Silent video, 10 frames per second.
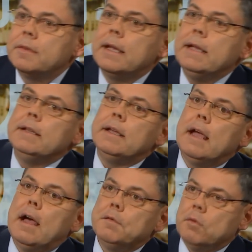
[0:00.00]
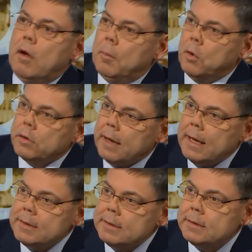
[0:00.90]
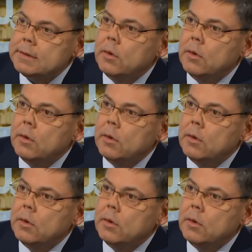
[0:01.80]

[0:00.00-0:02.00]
Then they have to amortize it.